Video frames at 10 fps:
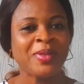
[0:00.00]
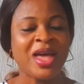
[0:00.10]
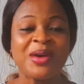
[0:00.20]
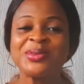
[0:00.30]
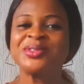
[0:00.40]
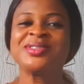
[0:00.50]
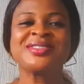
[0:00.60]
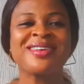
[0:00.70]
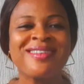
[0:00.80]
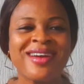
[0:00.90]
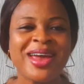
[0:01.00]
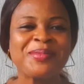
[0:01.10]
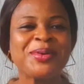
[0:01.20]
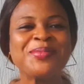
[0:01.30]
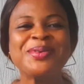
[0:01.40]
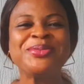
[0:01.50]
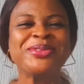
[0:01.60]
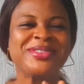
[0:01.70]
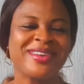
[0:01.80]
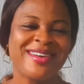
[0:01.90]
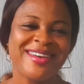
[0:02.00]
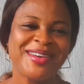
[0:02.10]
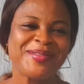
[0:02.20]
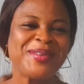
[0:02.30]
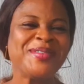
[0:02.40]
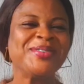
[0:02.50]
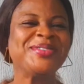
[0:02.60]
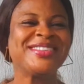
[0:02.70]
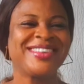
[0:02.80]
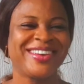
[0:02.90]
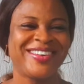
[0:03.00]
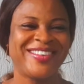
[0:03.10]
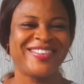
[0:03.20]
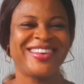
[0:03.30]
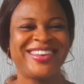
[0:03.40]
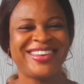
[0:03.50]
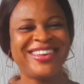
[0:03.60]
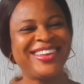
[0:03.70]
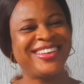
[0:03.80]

I was just crying, Mom, I'm sorry. Mom, I'm sorry.